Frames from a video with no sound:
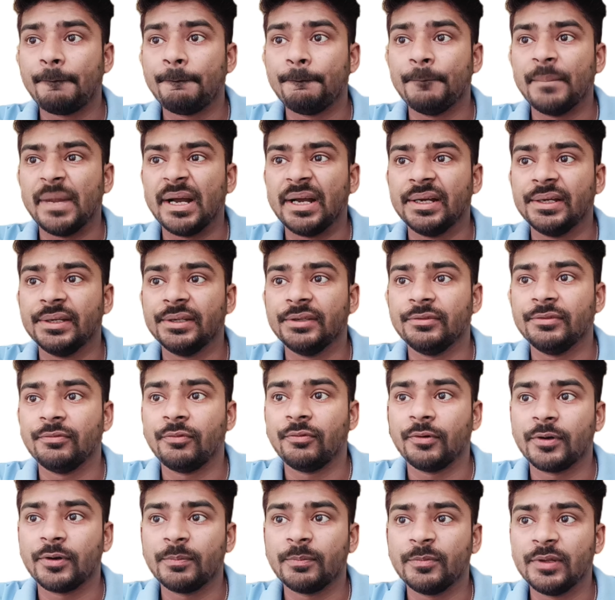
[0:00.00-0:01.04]
my
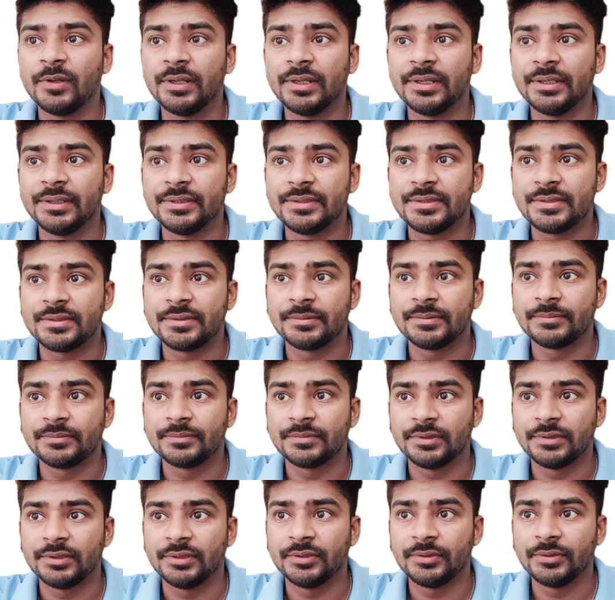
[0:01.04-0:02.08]
formula is
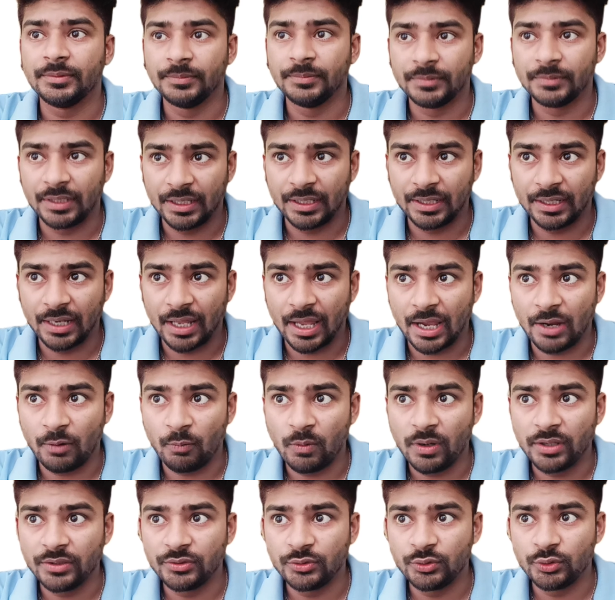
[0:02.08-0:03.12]
here and I
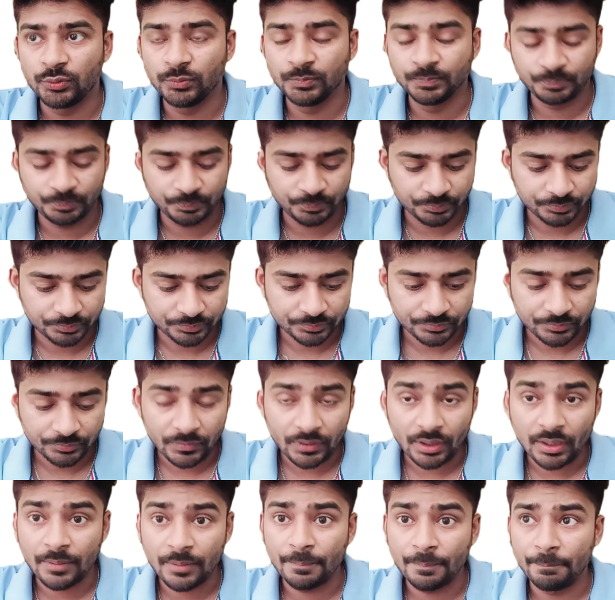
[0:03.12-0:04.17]
want to
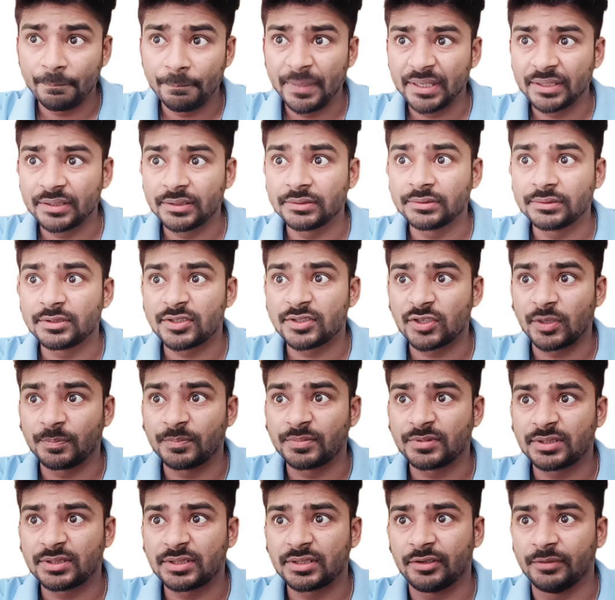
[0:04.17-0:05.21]
make
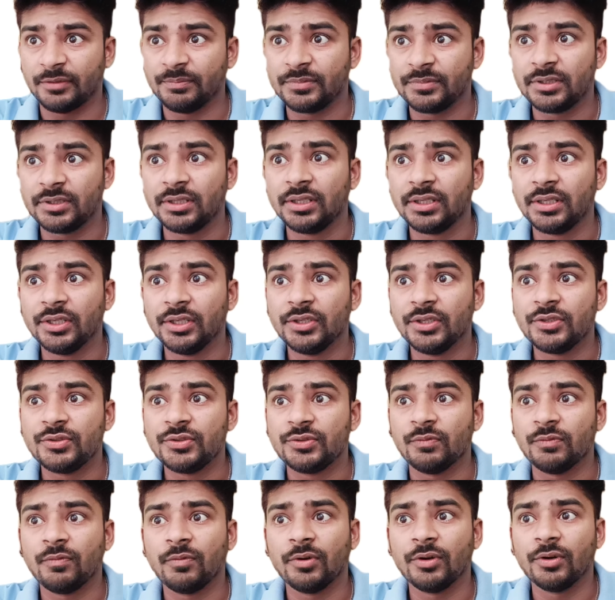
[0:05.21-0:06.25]
subscript.
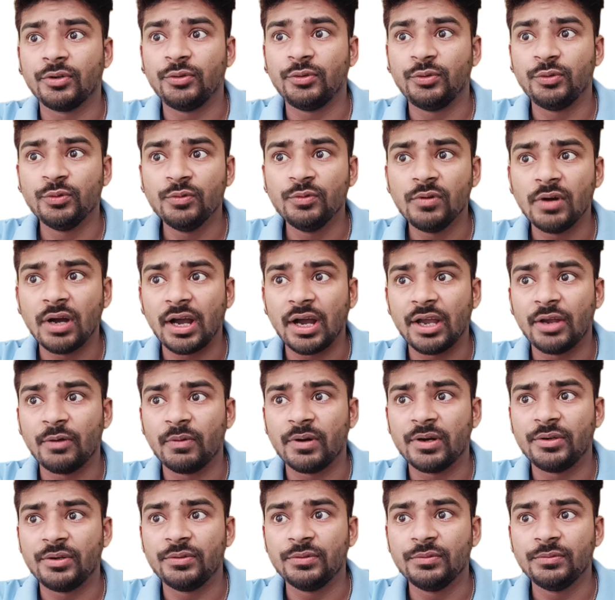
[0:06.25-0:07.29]
So for two, I
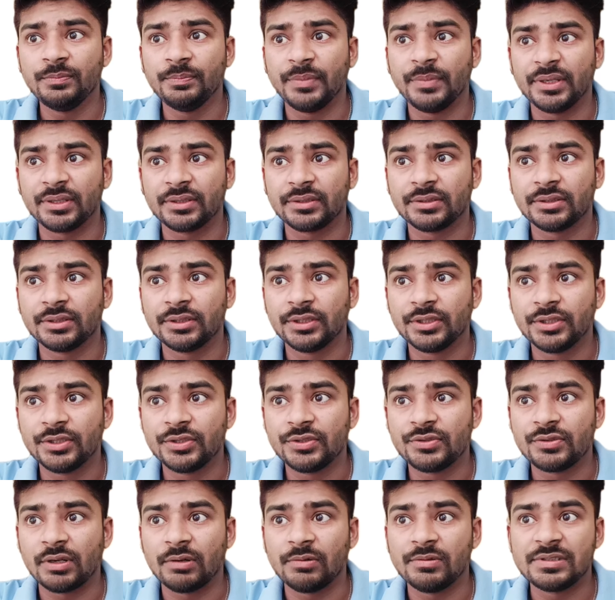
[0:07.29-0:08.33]
want to make.
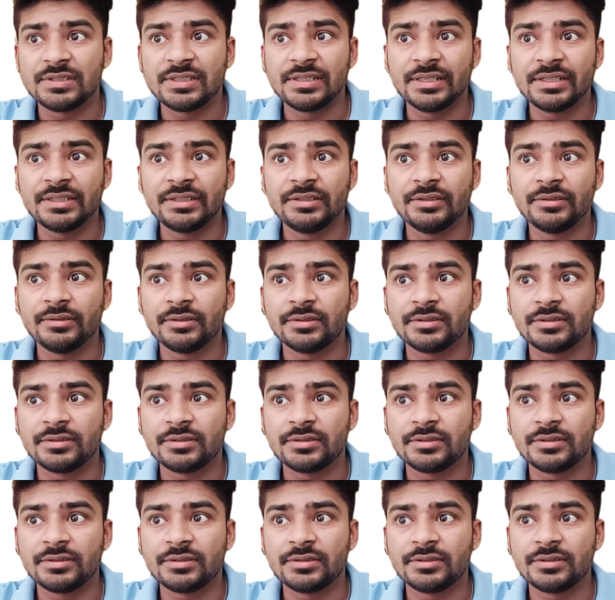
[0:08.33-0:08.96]
So I will select